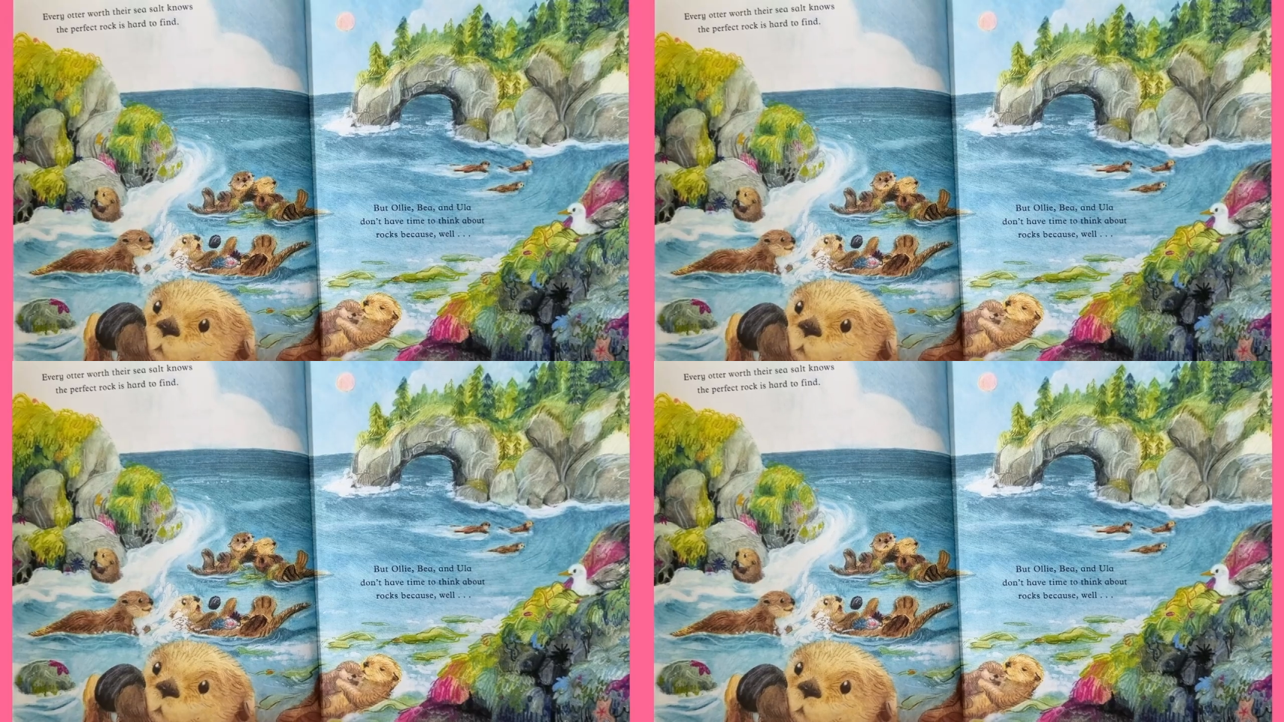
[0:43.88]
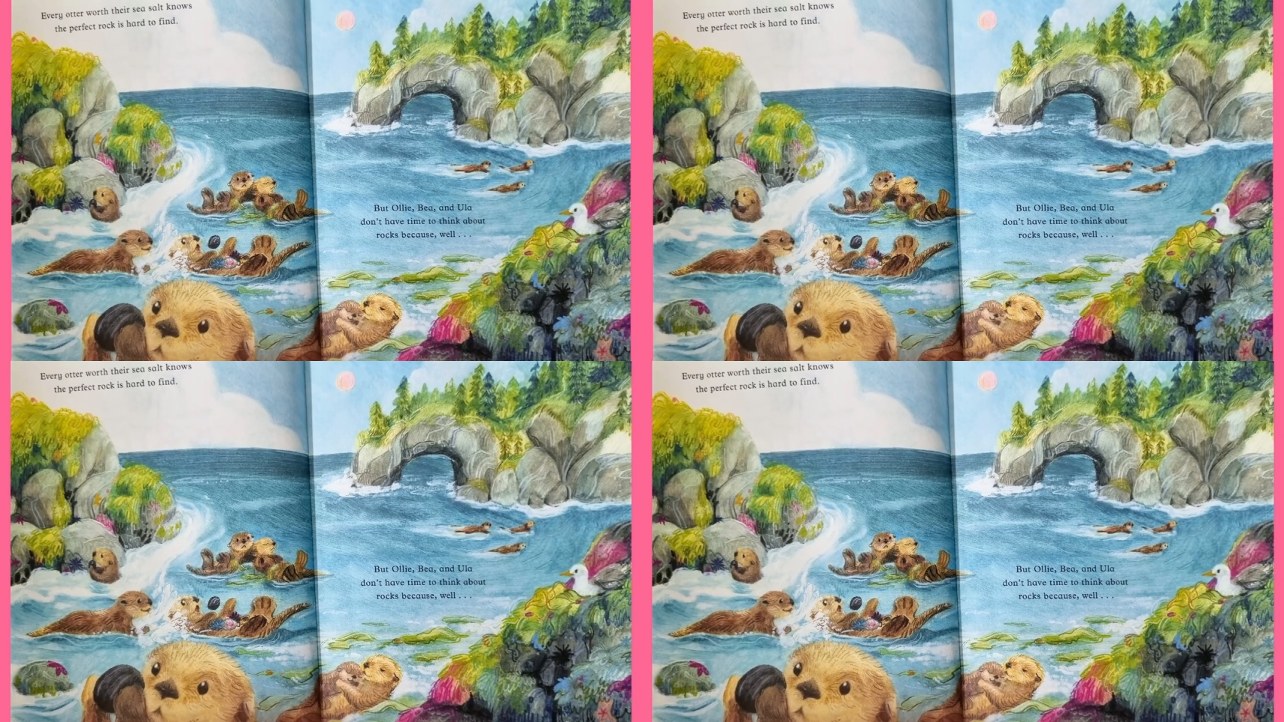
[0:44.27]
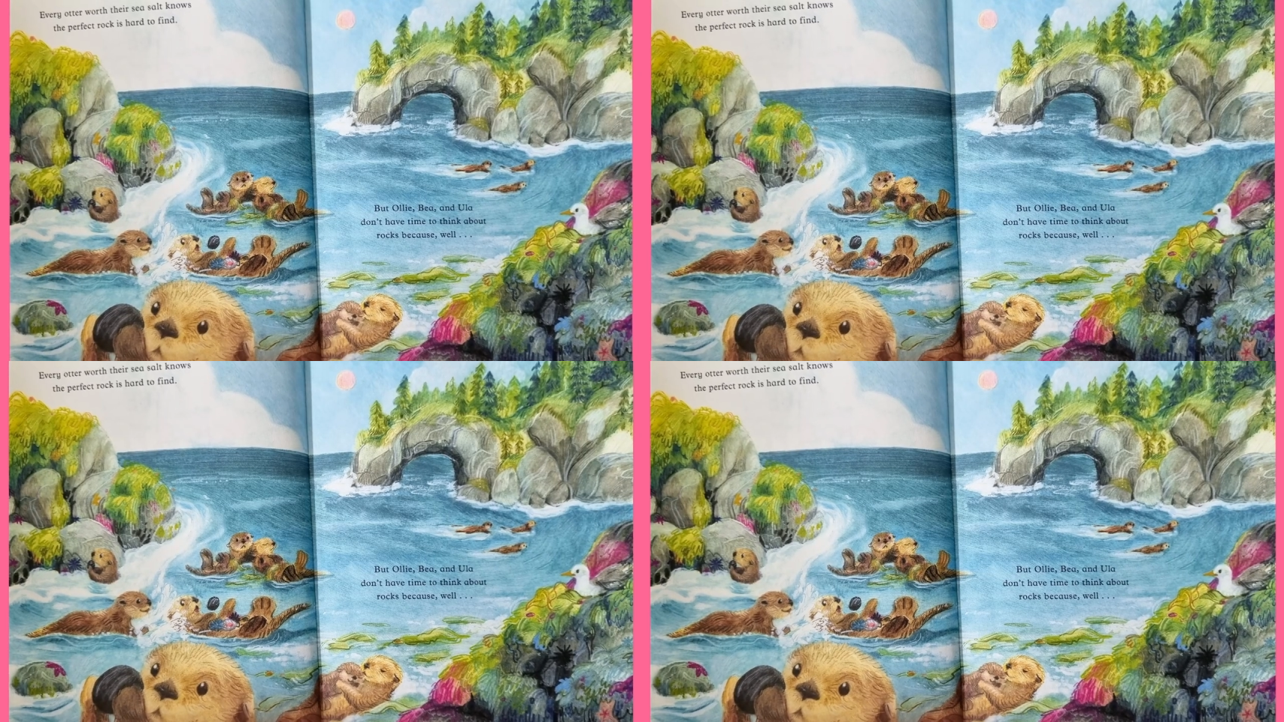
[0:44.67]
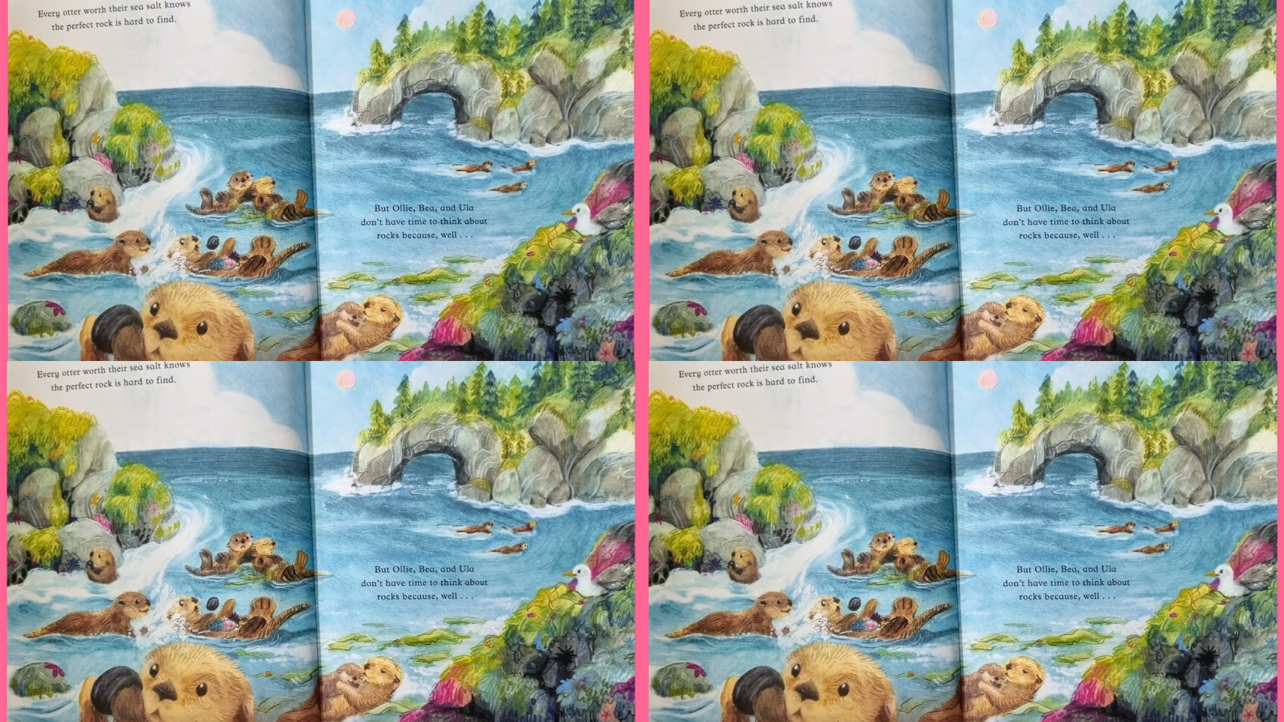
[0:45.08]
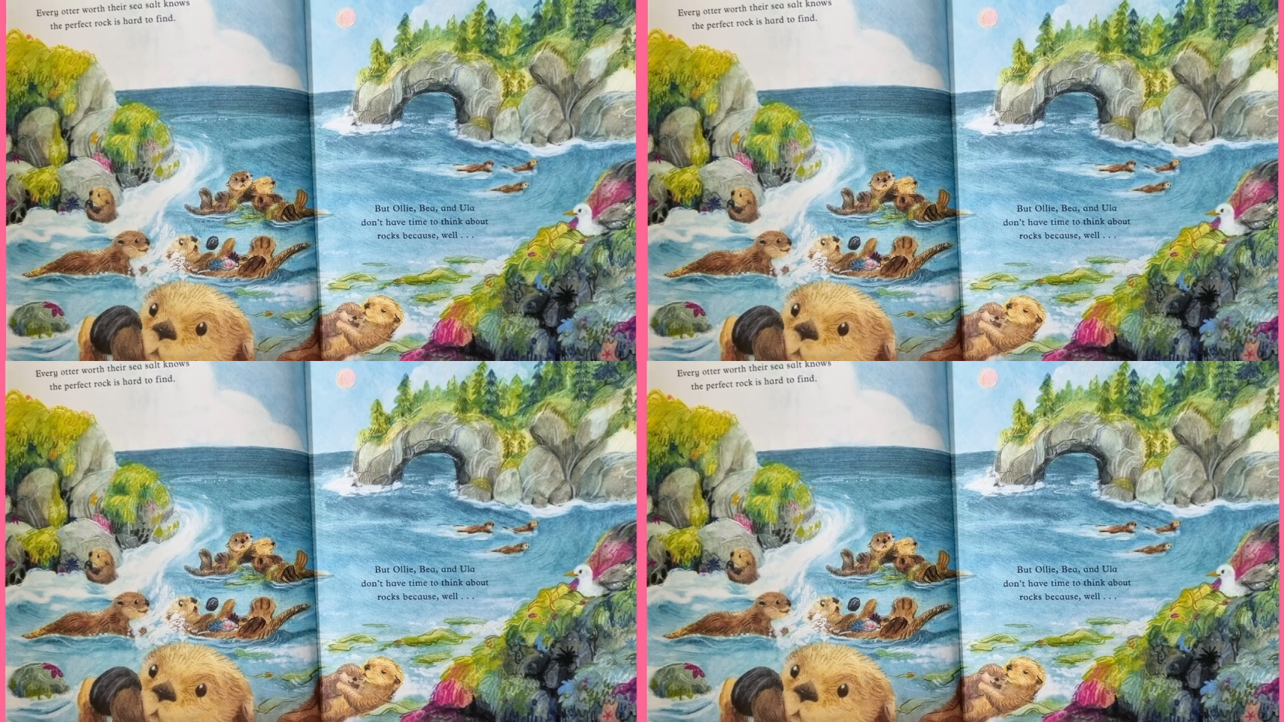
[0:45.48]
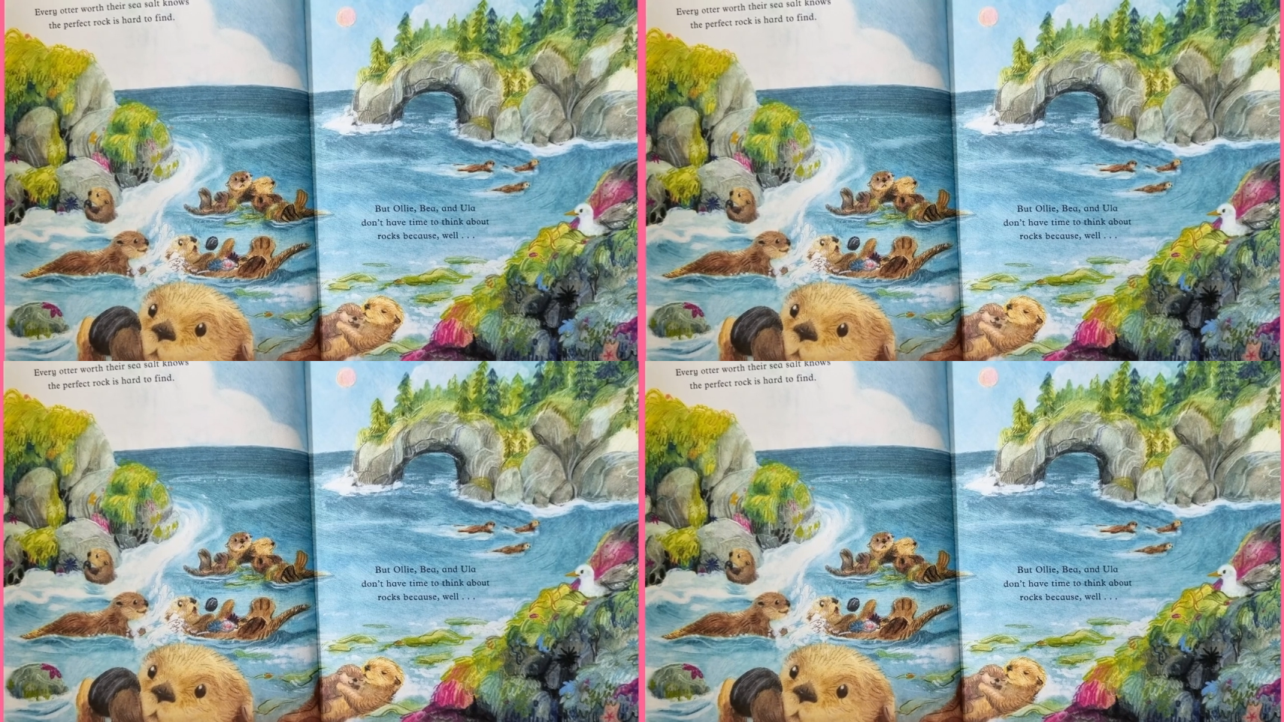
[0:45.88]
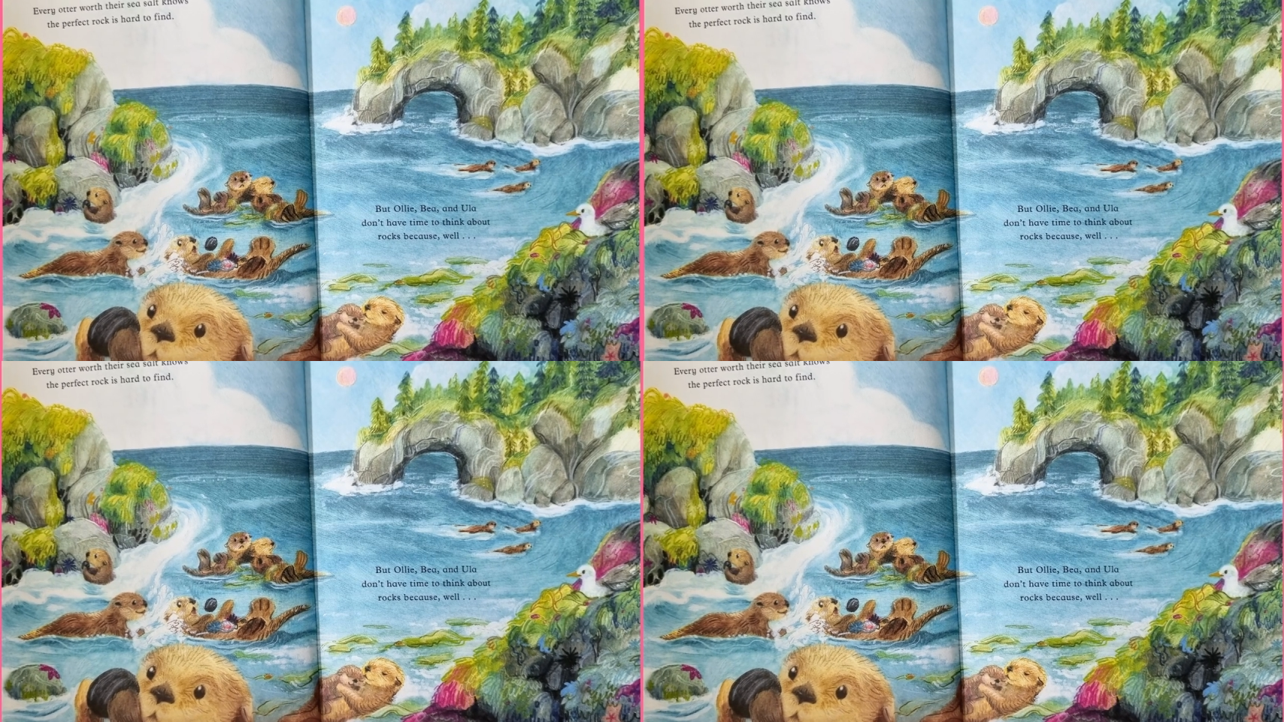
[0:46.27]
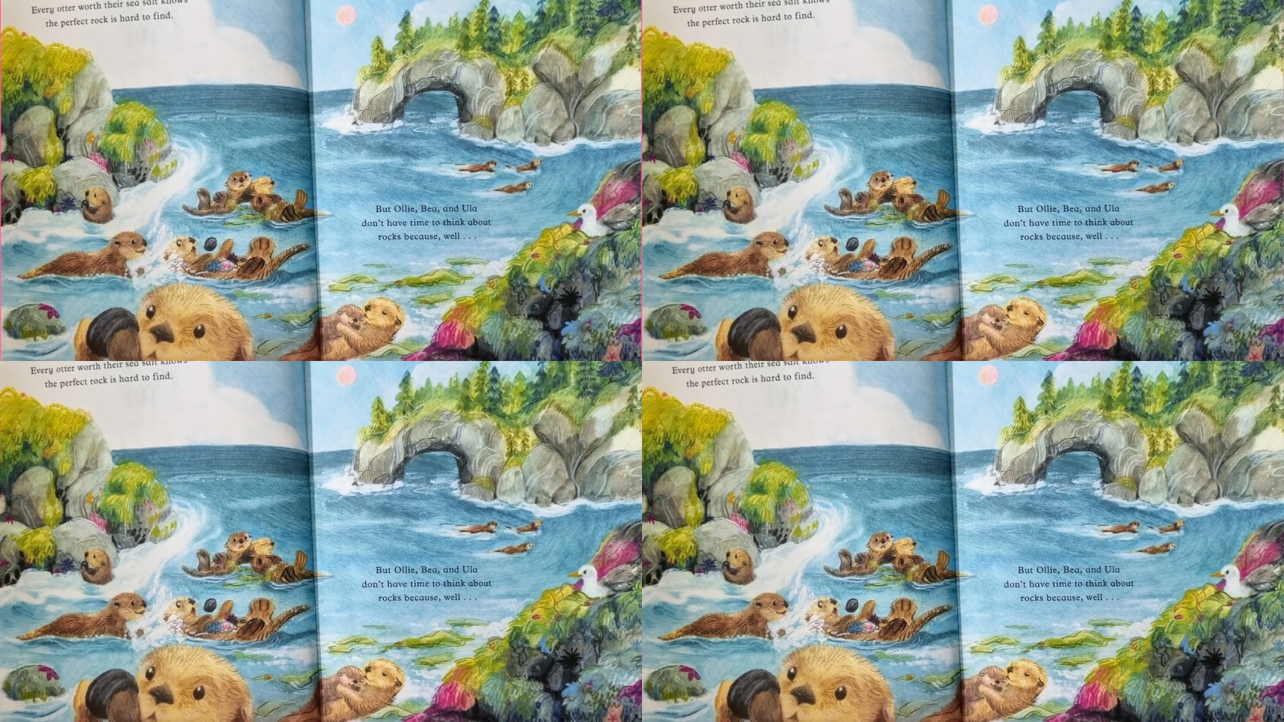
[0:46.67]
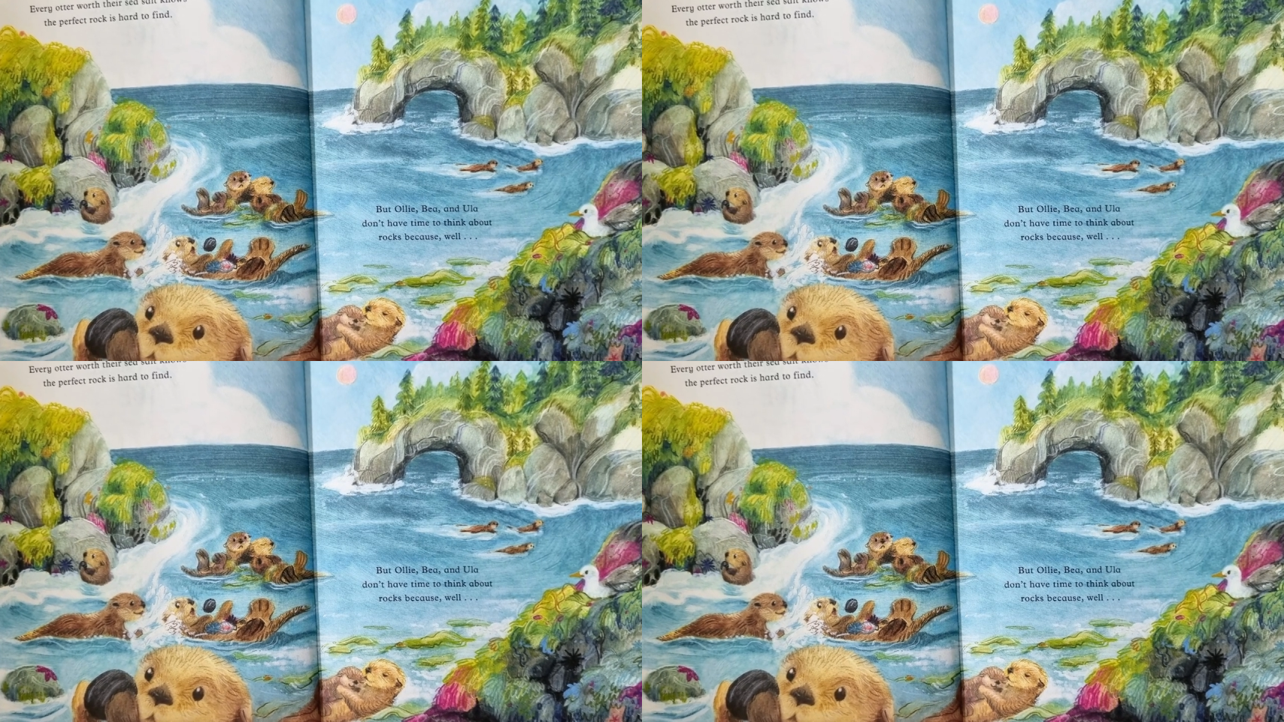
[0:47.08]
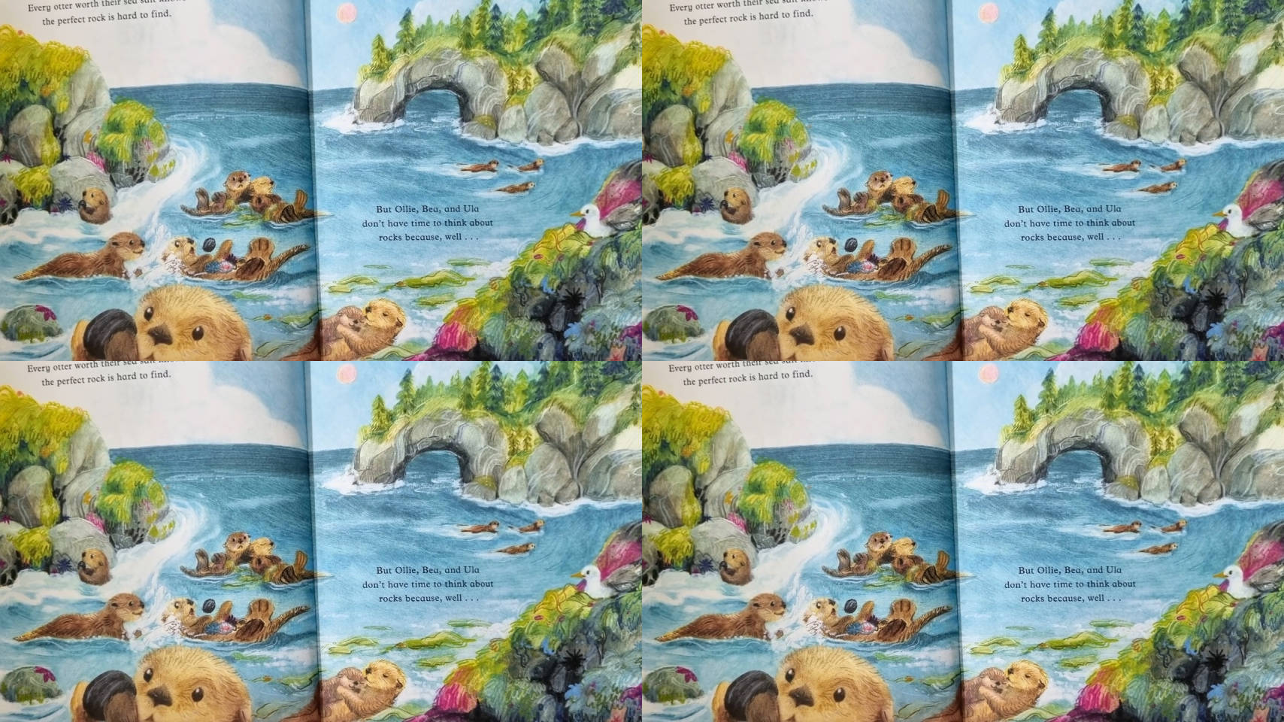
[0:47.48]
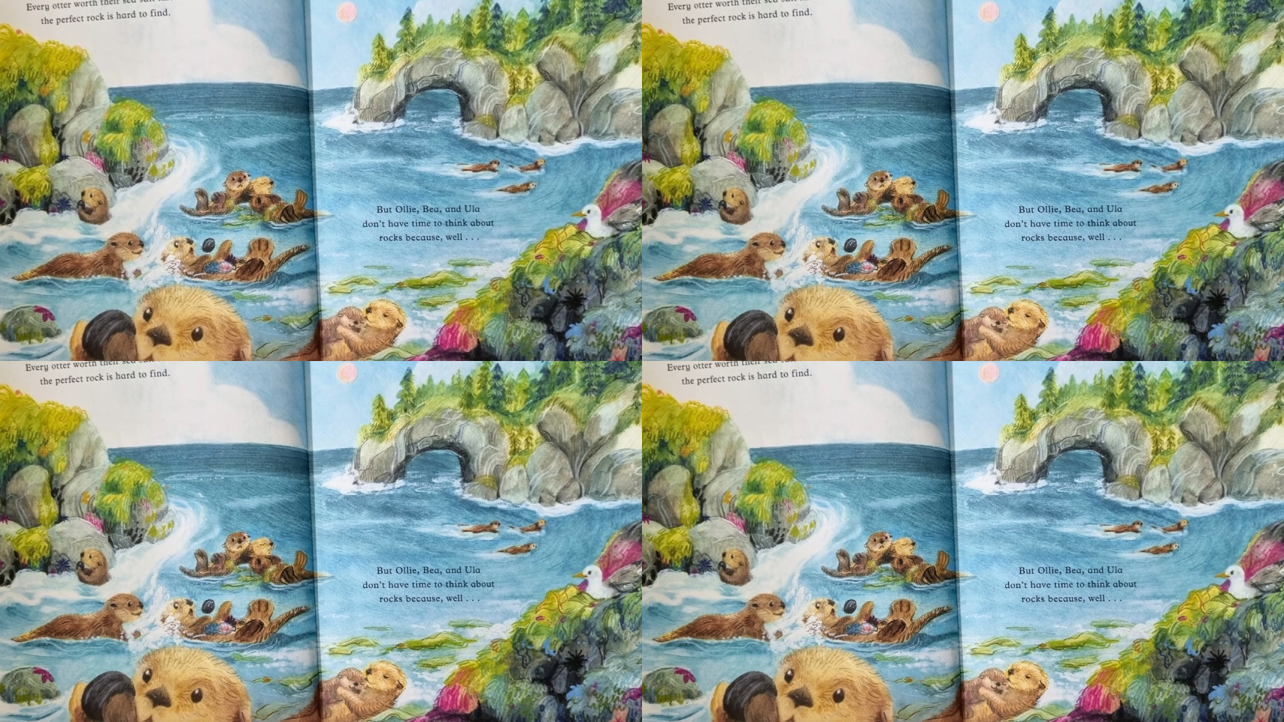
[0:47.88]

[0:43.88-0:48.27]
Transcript: (no speaker visible)